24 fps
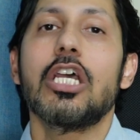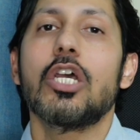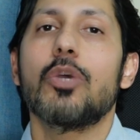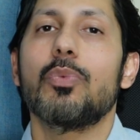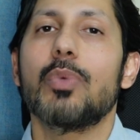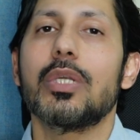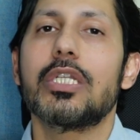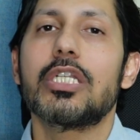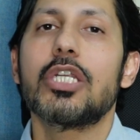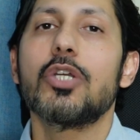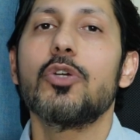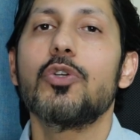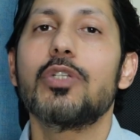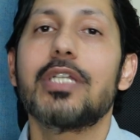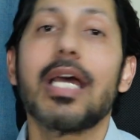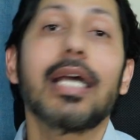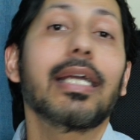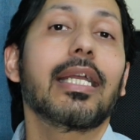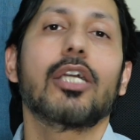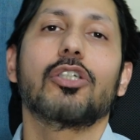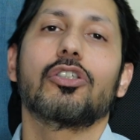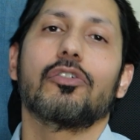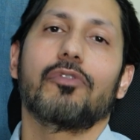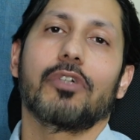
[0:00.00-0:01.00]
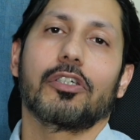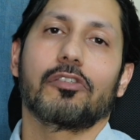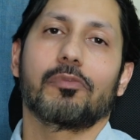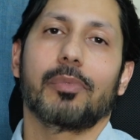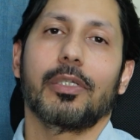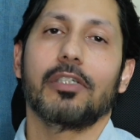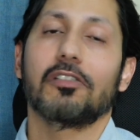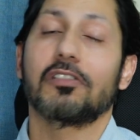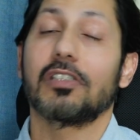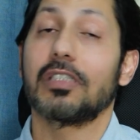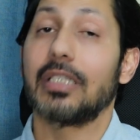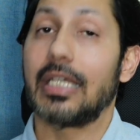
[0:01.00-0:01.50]
With two decades of
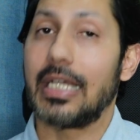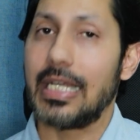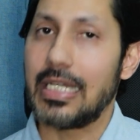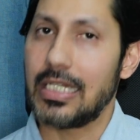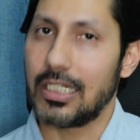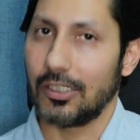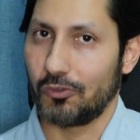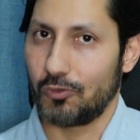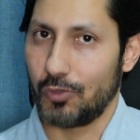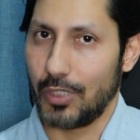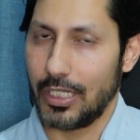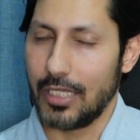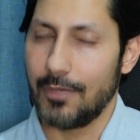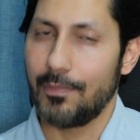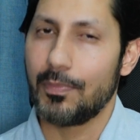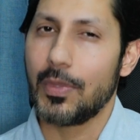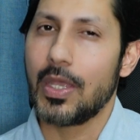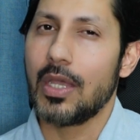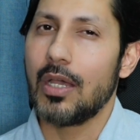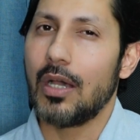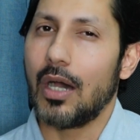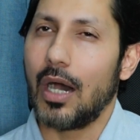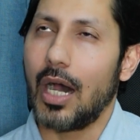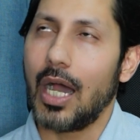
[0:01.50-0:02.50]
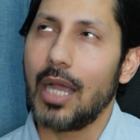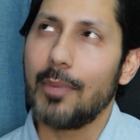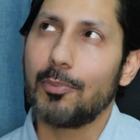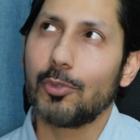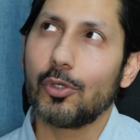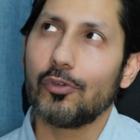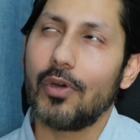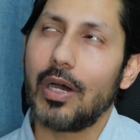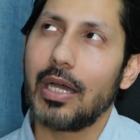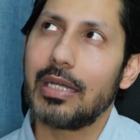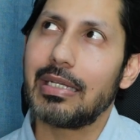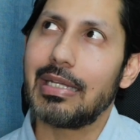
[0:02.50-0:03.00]
experience in the industry, I
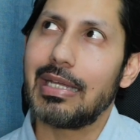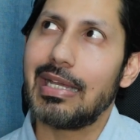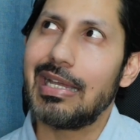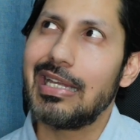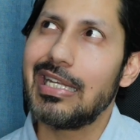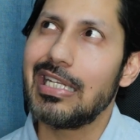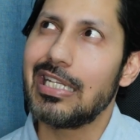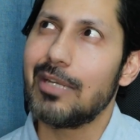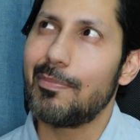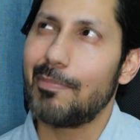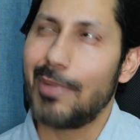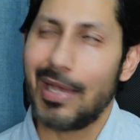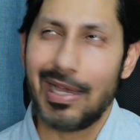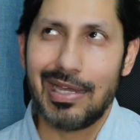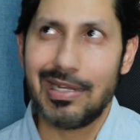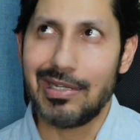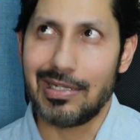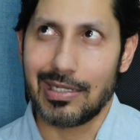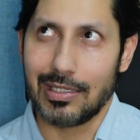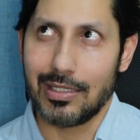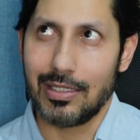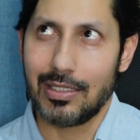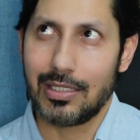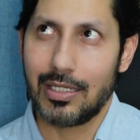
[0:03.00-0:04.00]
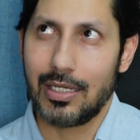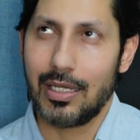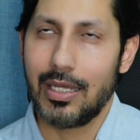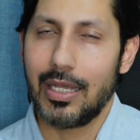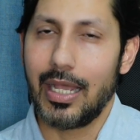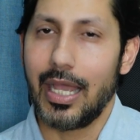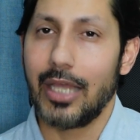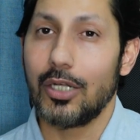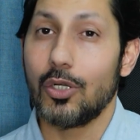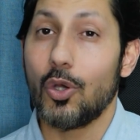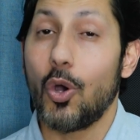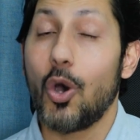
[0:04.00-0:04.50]
provide independent
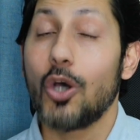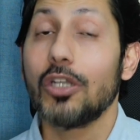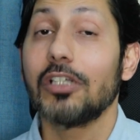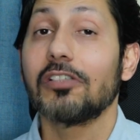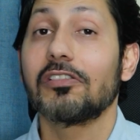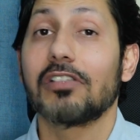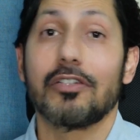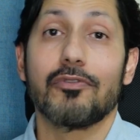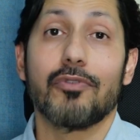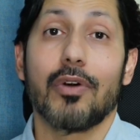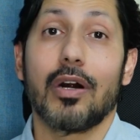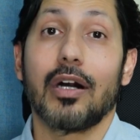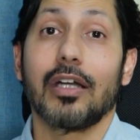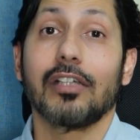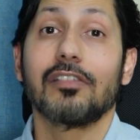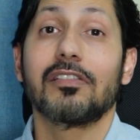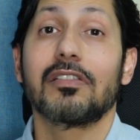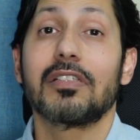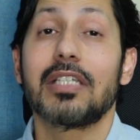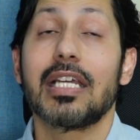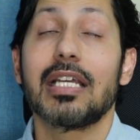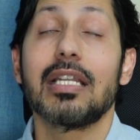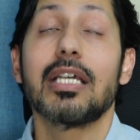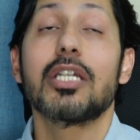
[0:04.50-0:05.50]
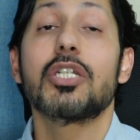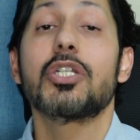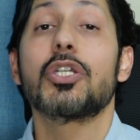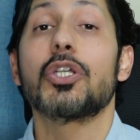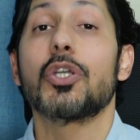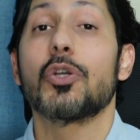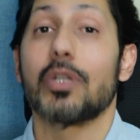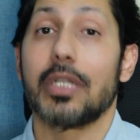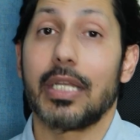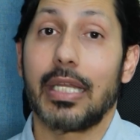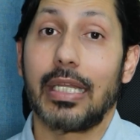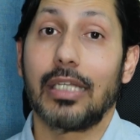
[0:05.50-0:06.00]
and honest advice tailored to
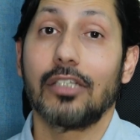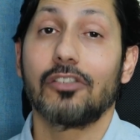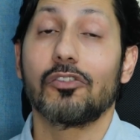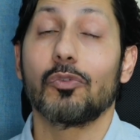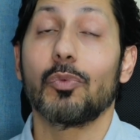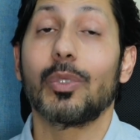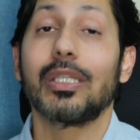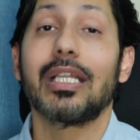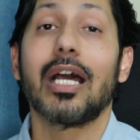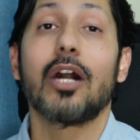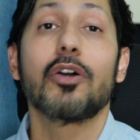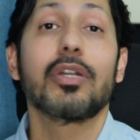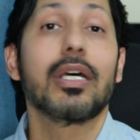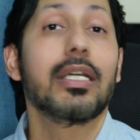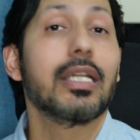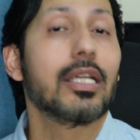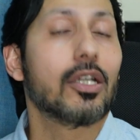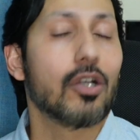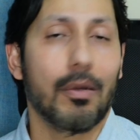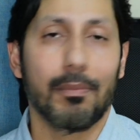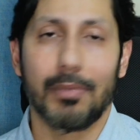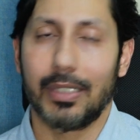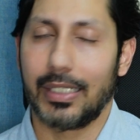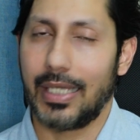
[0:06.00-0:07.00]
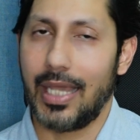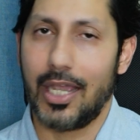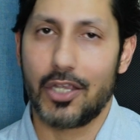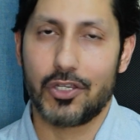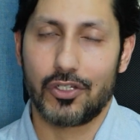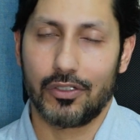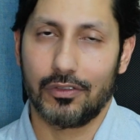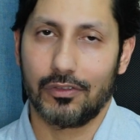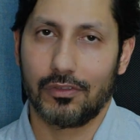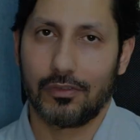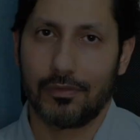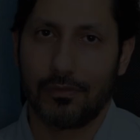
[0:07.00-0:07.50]
your needs without any
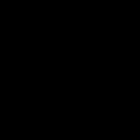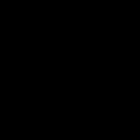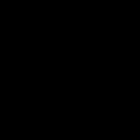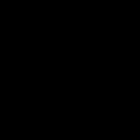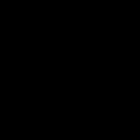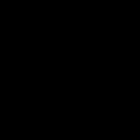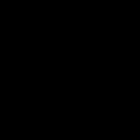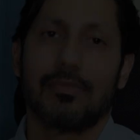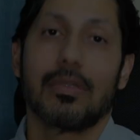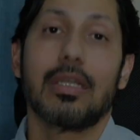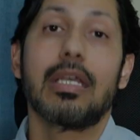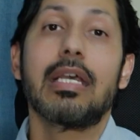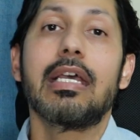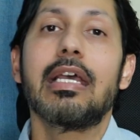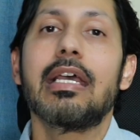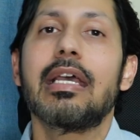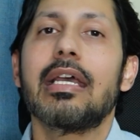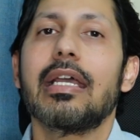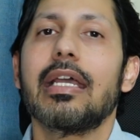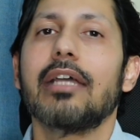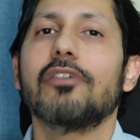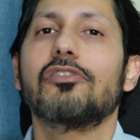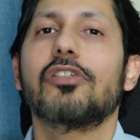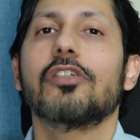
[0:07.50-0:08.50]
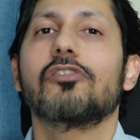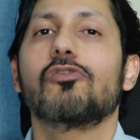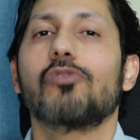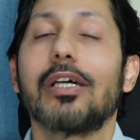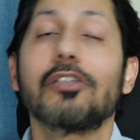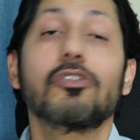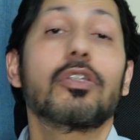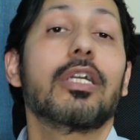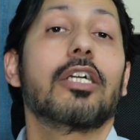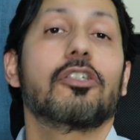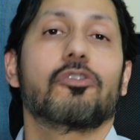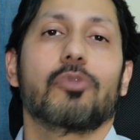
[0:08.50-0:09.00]
complications. If this
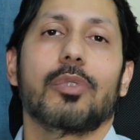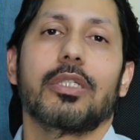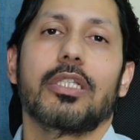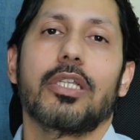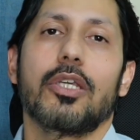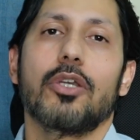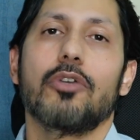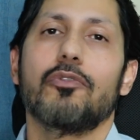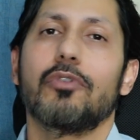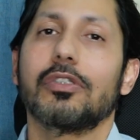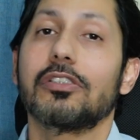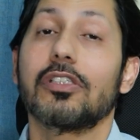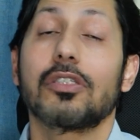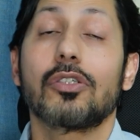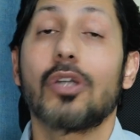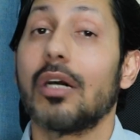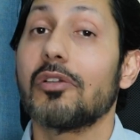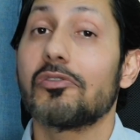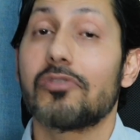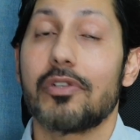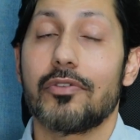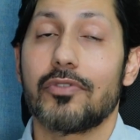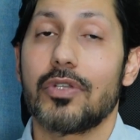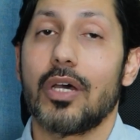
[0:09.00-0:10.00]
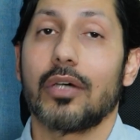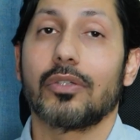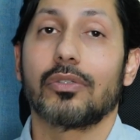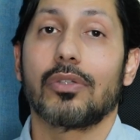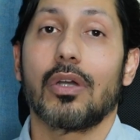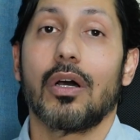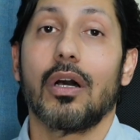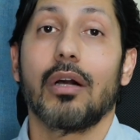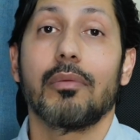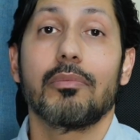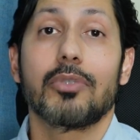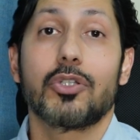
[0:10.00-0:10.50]
resonates with you, visit
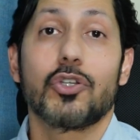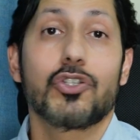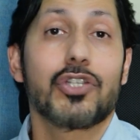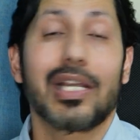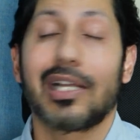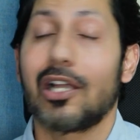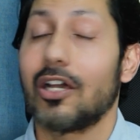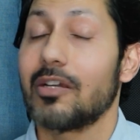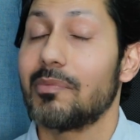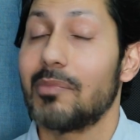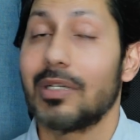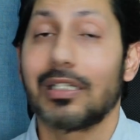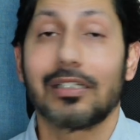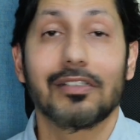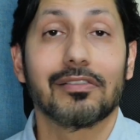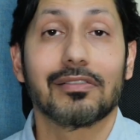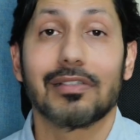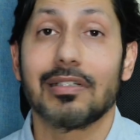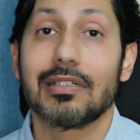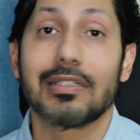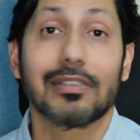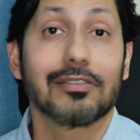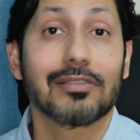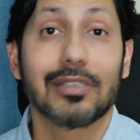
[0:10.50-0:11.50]
commsbrief.com to check out my consulting